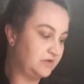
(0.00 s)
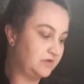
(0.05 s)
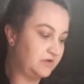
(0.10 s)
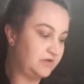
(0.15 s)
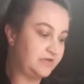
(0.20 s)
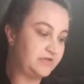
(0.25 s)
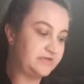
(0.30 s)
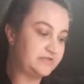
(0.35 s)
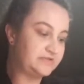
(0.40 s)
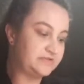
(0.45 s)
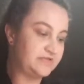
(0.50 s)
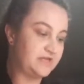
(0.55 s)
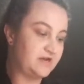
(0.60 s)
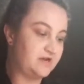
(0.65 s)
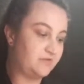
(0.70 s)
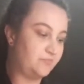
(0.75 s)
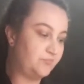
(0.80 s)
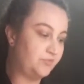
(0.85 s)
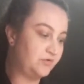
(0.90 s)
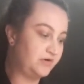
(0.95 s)
It is
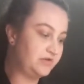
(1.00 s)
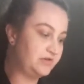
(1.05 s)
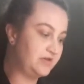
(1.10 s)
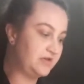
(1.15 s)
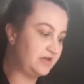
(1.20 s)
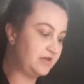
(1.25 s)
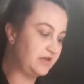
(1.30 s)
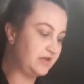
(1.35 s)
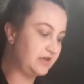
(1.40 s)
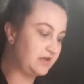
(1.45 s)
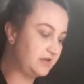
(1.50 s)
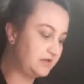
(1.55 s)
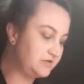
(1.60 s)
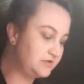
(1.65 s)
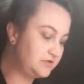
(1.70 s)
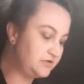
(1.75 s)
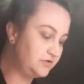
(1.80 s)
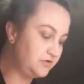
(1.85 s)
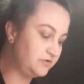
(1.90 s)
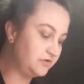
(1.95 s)
now boiling,
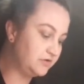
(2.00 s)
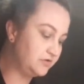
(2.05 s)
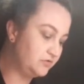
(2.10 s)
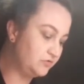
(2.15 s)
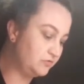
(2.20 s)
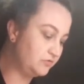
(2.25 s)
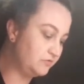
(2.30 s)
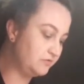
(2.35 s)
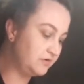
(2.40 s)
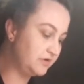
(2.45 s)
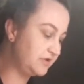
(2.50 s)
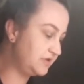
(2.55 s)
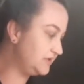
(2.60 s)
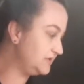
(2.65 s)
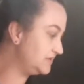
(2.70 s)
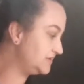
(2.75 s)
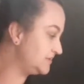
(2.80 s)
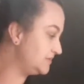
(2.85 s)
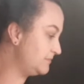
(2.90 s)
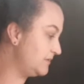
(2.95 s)
and you can already
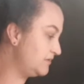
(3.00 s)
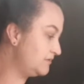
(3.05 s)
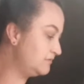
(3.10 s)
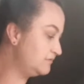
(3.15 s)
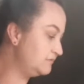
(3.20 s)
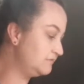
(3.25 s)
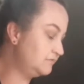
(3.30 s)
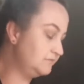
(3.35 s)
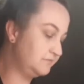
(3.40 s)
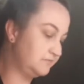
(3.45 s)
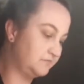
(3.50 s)
smell